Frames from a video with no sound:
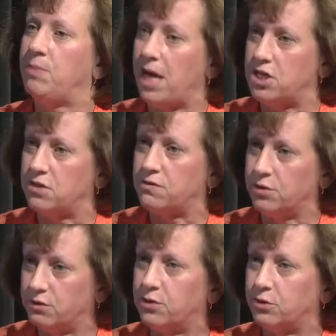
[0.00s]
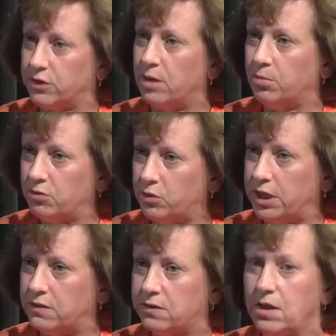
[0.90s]
to be patient for the first couple of
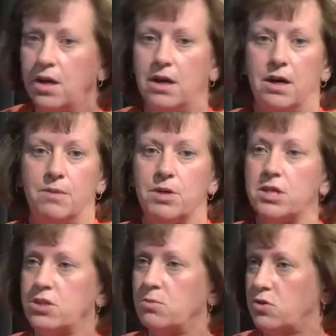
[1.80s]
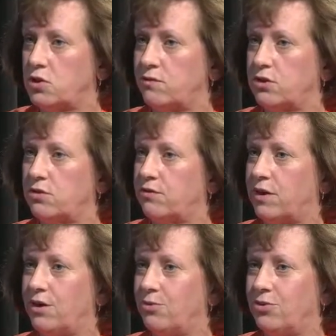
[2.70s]
weeks. Customer service so
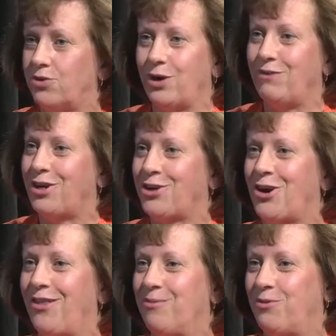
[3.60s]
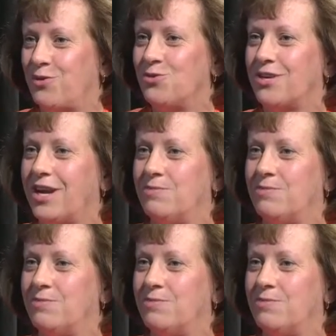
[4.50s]
far at Rizzo, I've had to call them a few